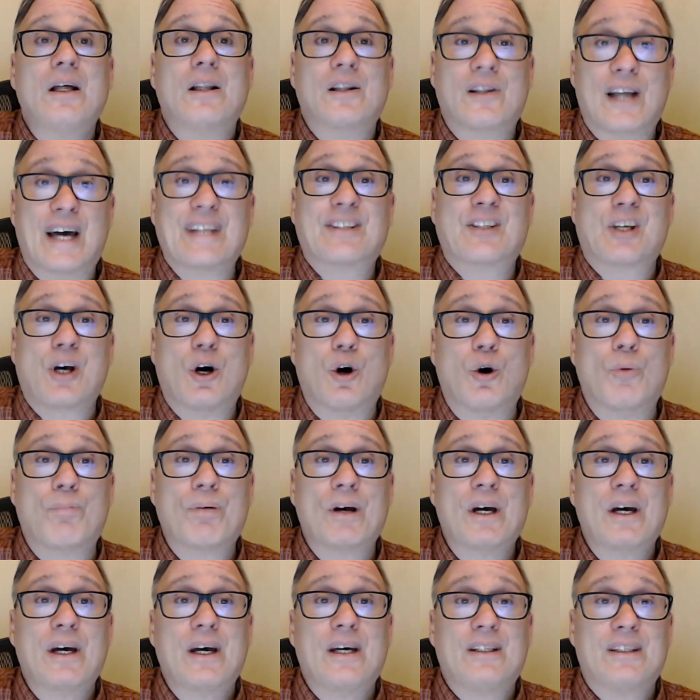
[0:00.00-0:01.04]
Let's
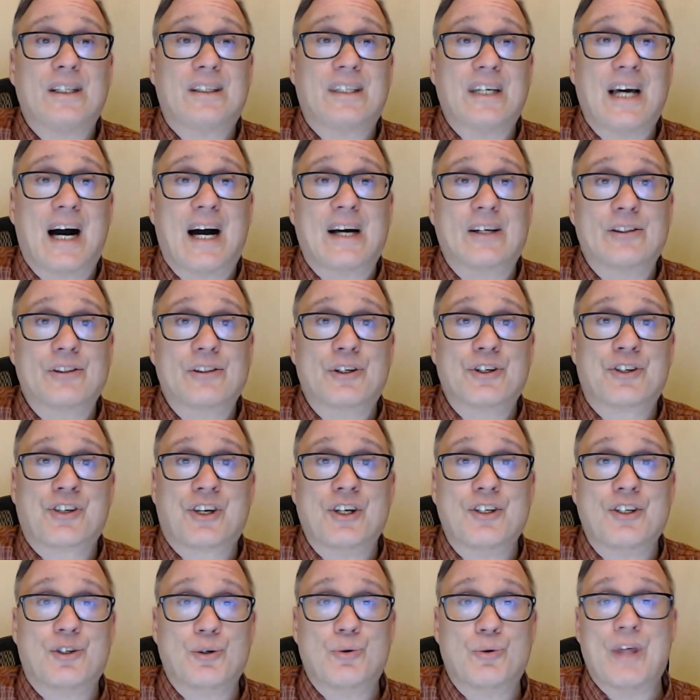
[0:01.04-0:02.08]
hope that the Islanders
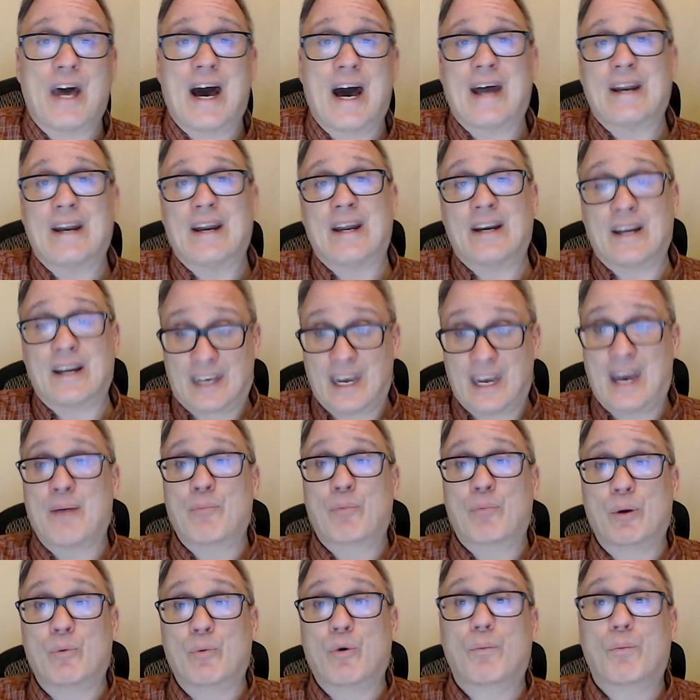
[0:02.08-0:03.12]
can do that. And again,
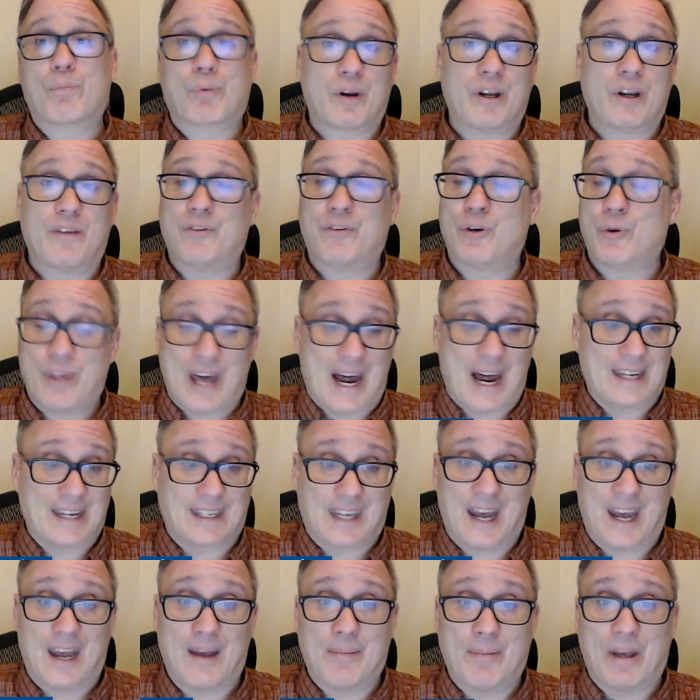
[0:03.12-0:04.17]
we will preview that
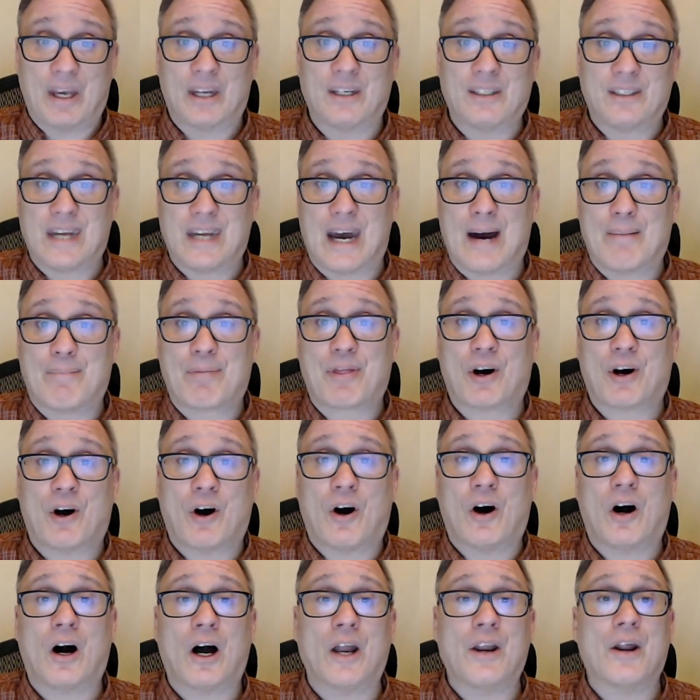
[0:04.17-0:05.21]
game in depth
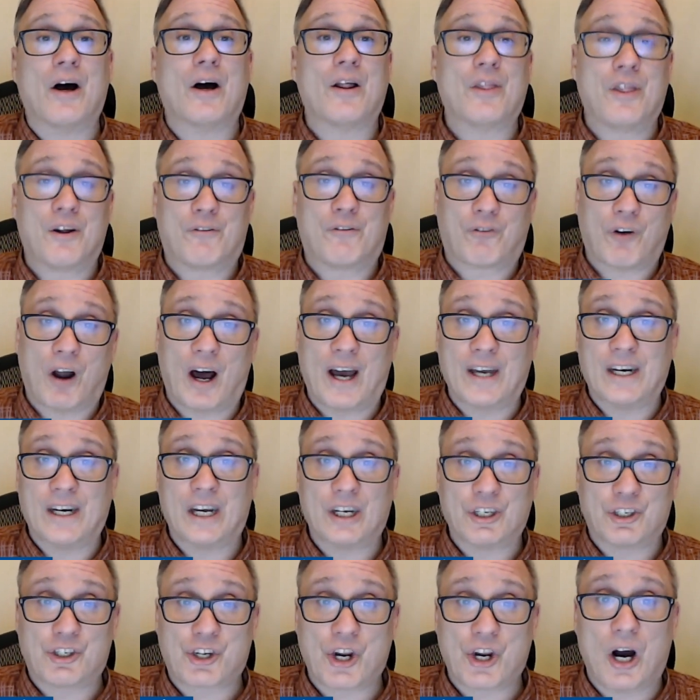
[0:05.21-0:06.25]
on the
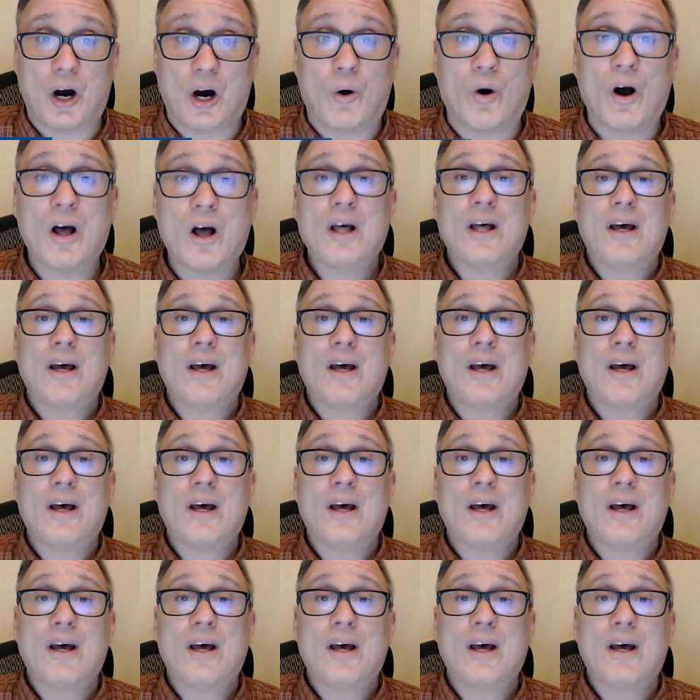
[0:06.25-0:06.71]
Friday show.